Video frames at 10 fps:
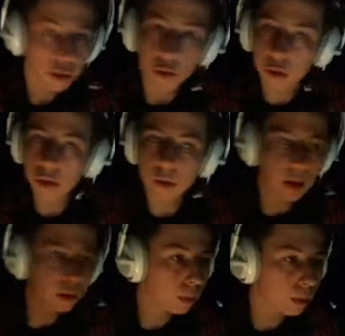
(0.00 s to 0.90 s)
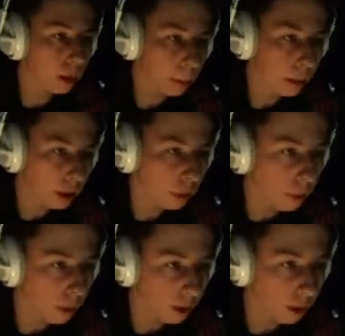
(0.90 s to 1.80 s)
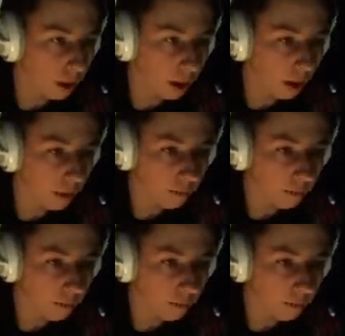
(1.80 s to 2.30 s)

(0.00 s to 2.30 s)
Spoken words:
You don't know how to walk a pickle walk, okay.